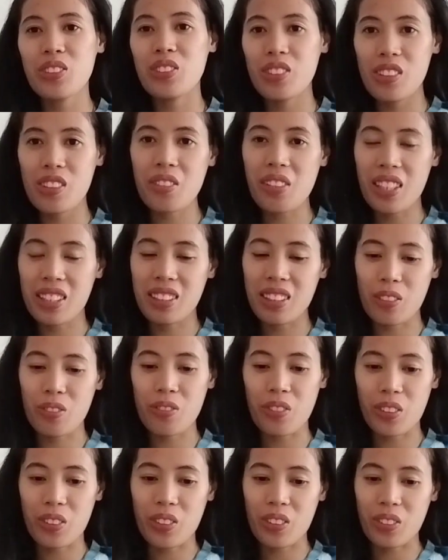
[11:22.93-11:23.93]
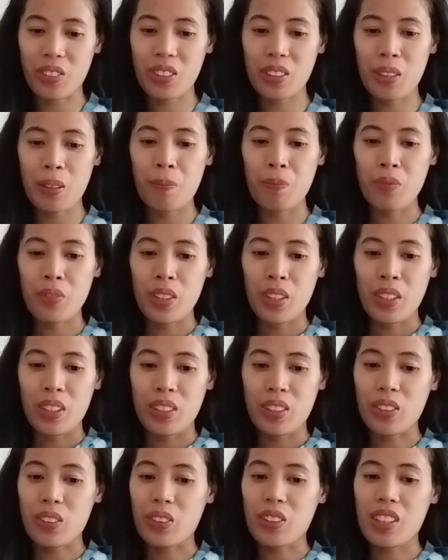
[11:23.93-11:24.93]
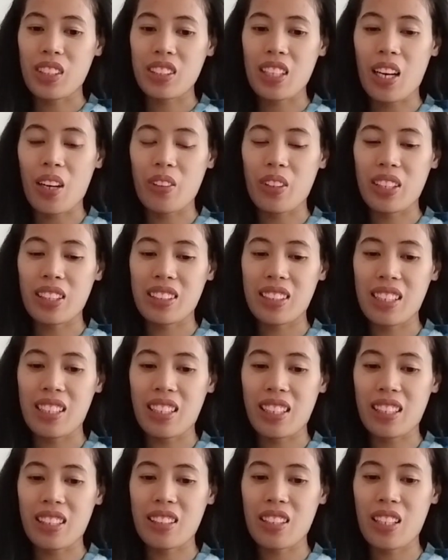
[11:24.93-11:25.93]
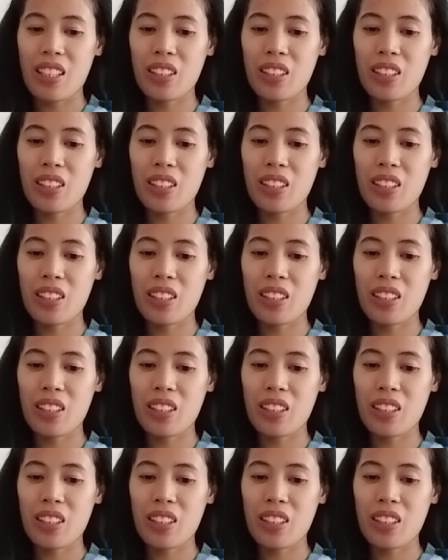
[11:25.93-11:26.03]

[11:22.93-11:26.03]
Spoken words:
the recent photos. So that's how I did it.